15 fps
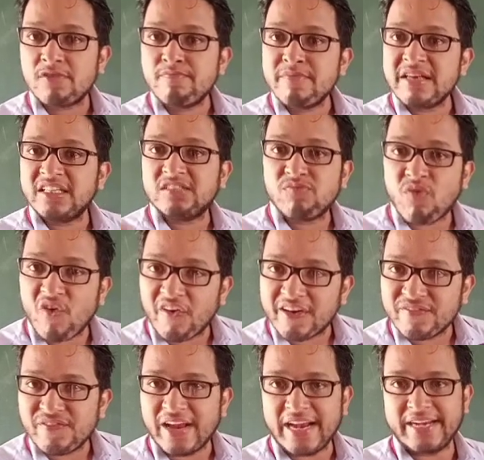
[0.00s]
image
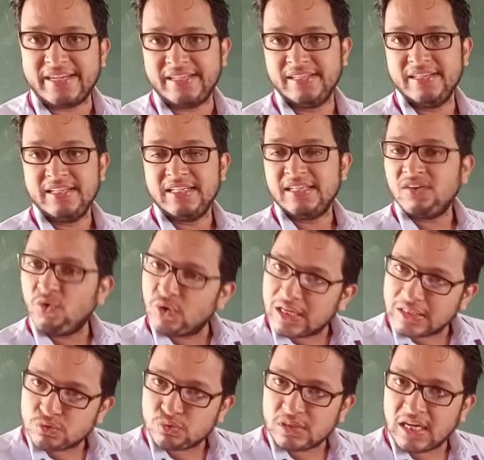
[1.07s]
format.
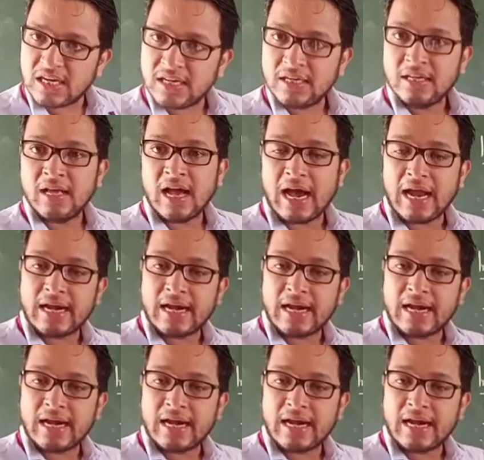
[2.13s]
Okay, student?